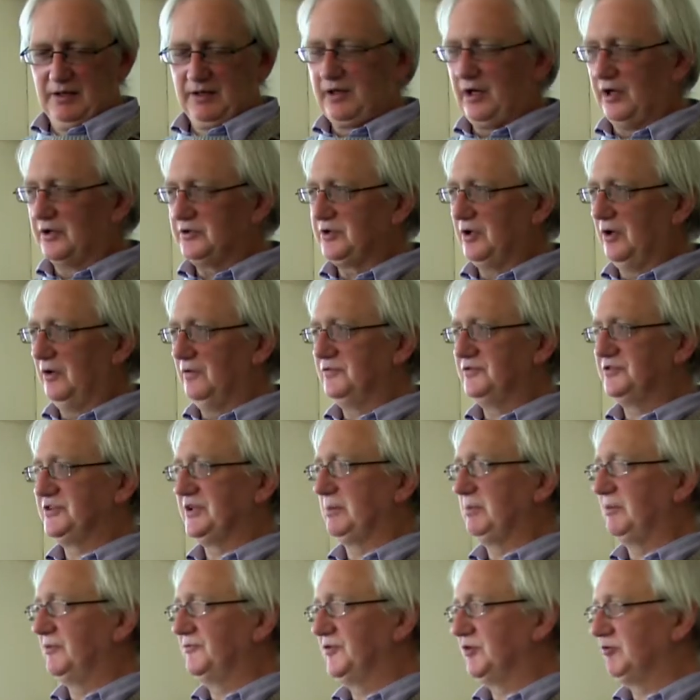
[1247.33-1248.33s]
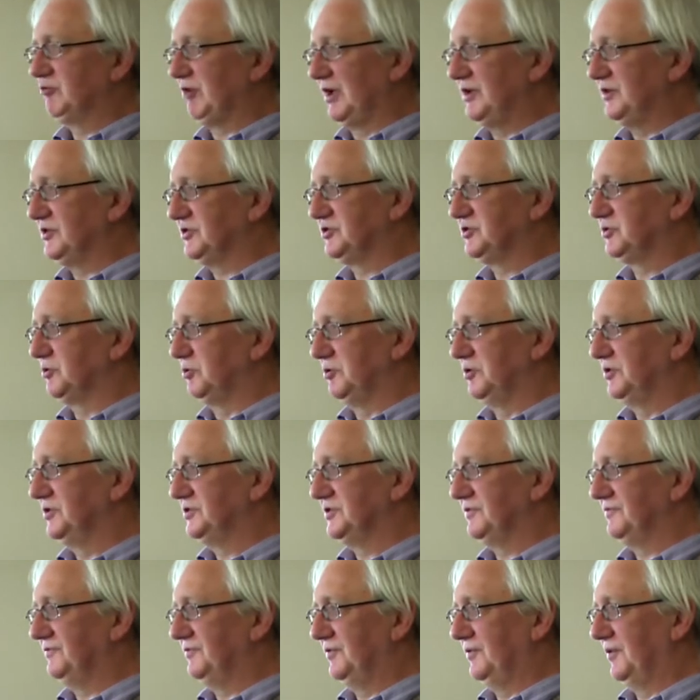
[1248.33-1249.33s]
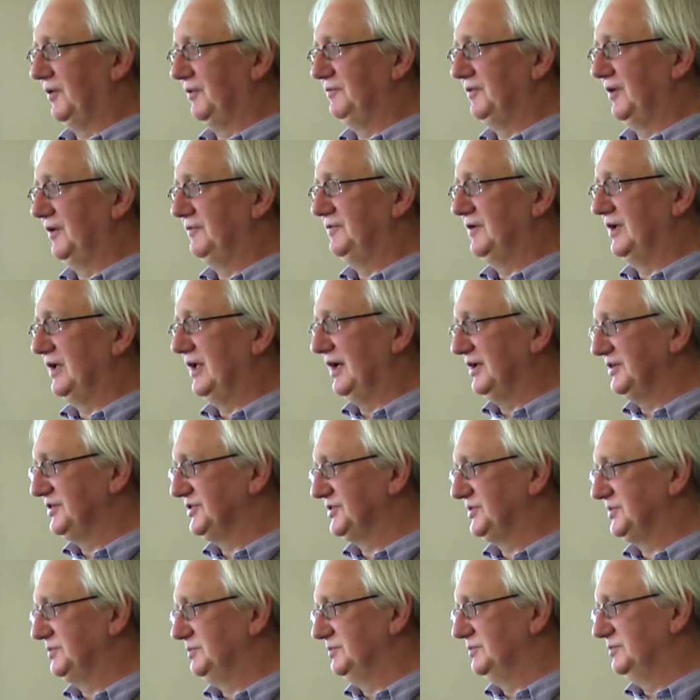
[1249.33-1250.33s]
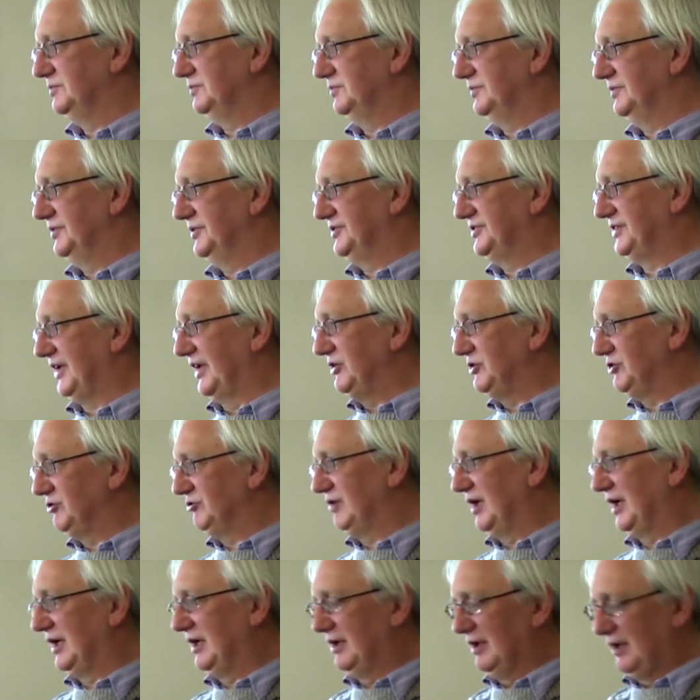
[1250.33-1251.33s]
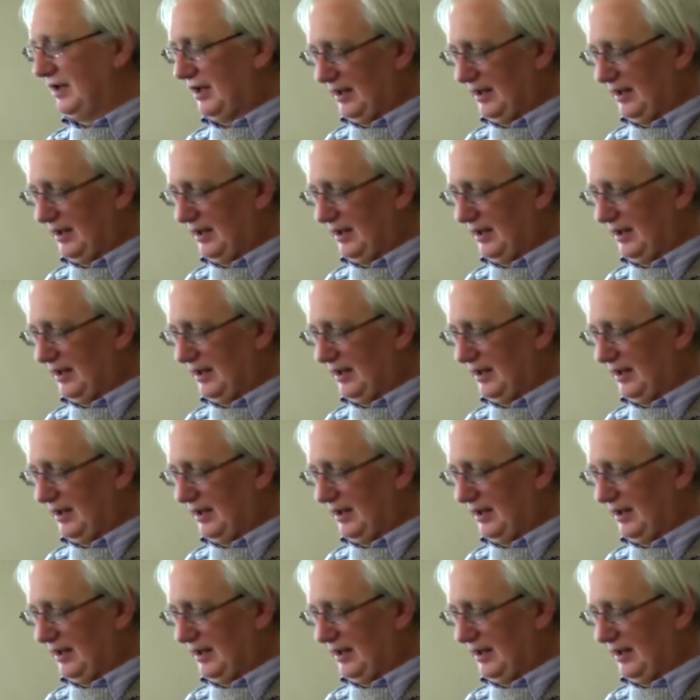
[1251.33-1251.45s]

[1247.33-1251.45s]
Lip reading: cut off some of the great stories of the last century,